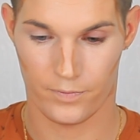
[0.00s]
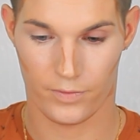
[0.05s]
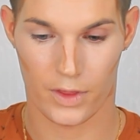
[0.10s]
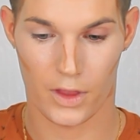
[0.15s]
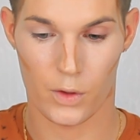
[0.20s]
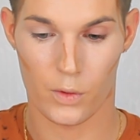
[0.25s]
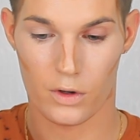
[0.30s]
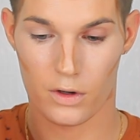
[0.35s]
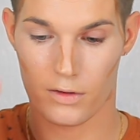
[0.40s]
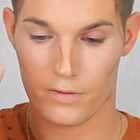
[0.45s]

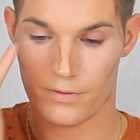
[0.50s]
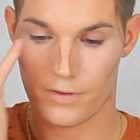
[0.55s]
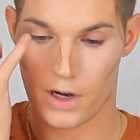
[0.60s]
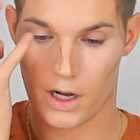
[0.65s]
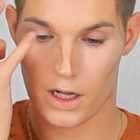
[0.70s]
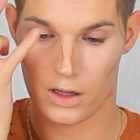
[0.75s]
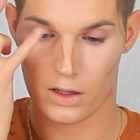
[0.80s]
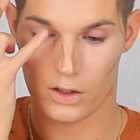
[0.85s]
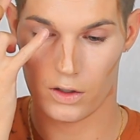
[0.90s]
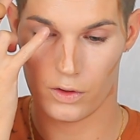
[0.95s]
You want to
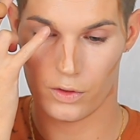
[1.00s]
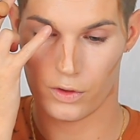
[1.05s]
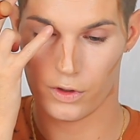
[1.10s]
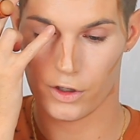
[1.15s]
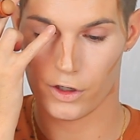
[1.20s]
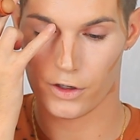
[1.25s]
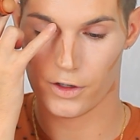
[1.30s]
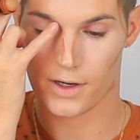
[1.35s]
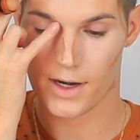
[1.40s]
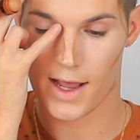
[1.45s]
follow
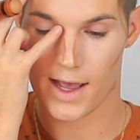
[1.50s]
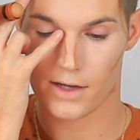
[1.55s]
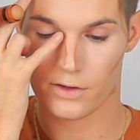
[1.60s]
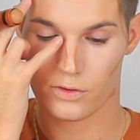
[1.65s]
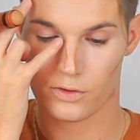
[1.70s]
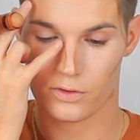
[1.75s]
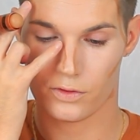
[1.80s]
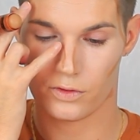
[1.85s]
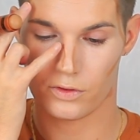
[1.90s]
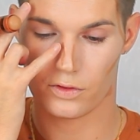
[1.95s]
your
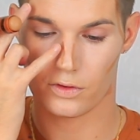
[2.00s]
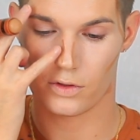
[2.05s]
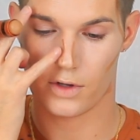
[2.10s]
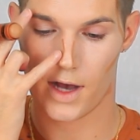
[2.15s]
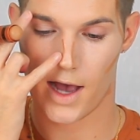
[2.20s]
natural